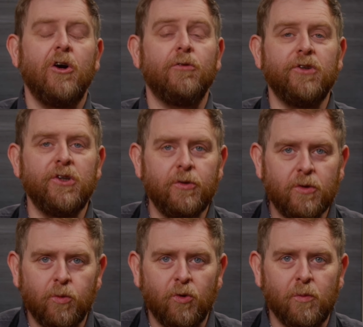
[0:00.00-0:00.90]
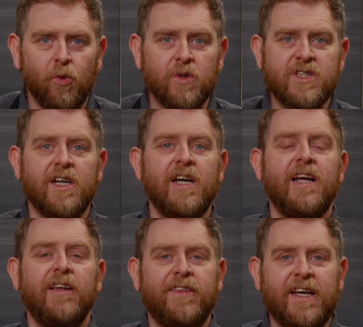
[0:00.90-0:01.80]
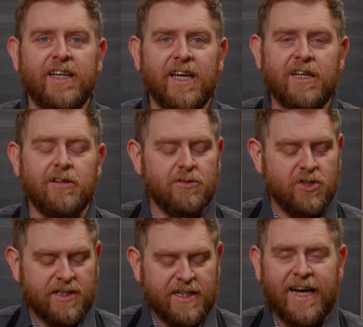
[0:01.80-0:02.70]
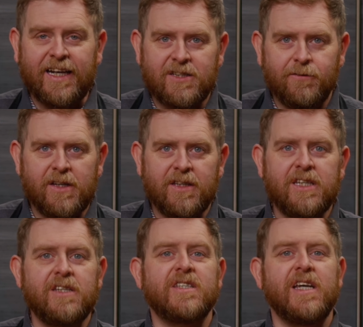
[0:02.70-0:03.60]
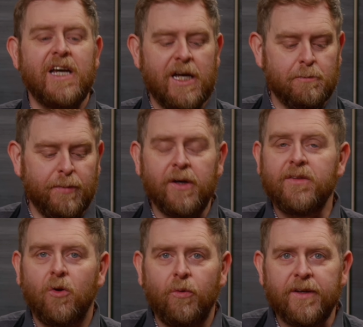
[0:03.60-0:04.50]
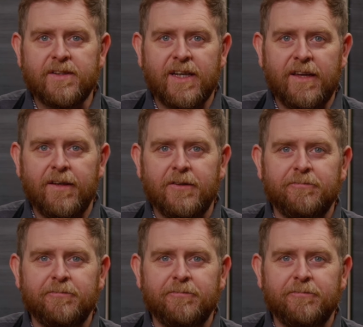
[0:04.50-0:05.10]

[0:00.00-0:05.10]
of lukewarm water. That again, just to activate the yeast and bind the whole thing together.